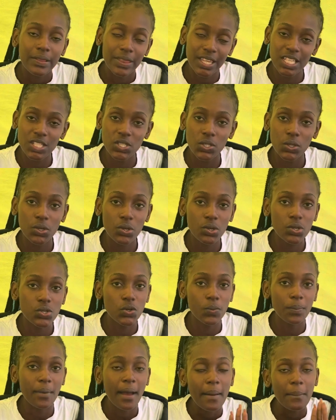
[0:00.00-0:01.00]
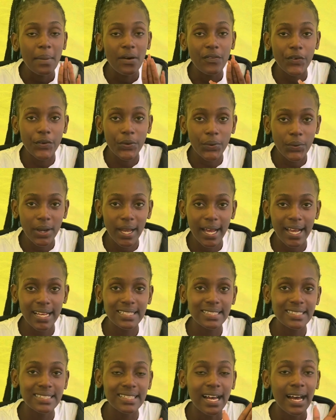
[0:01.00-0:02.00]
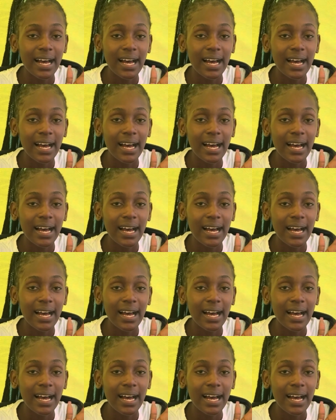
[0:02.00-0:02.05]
things on youtube but for you guys